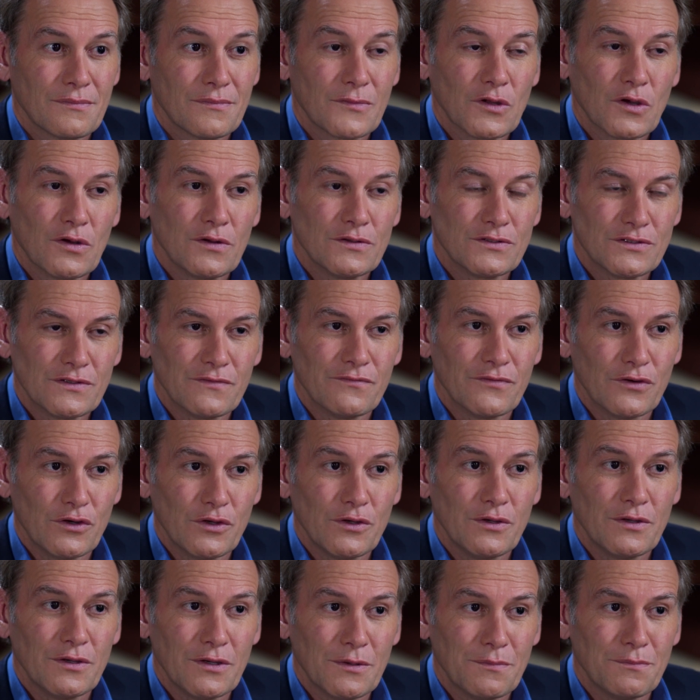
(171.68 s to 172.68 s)
That's a
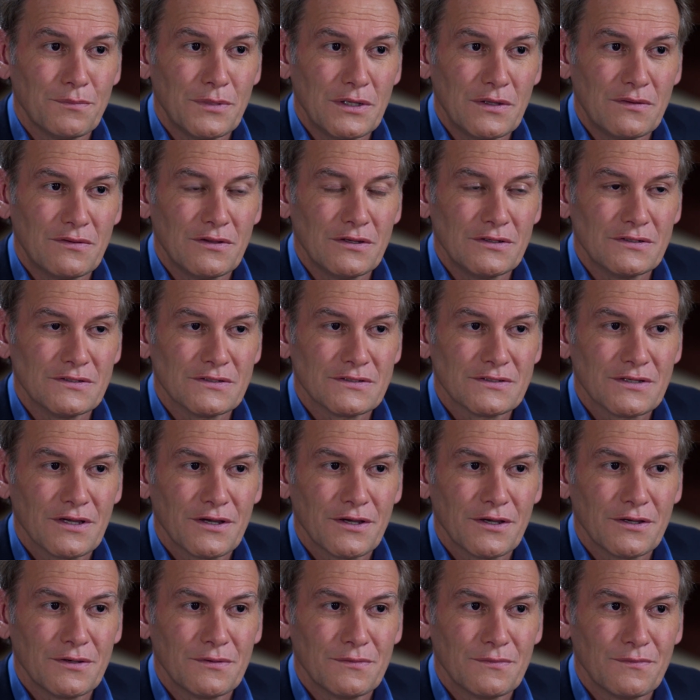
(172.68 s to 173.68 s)
very big thing to
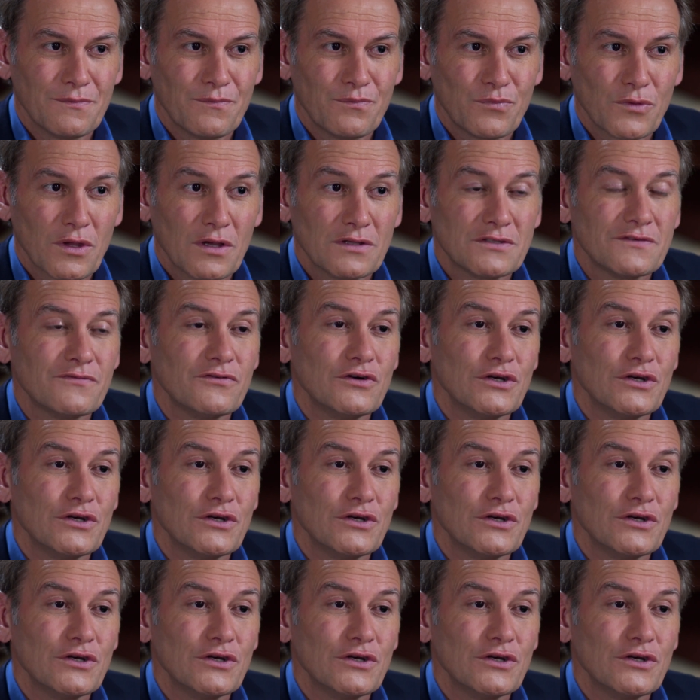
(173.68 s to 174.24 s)
say. That's a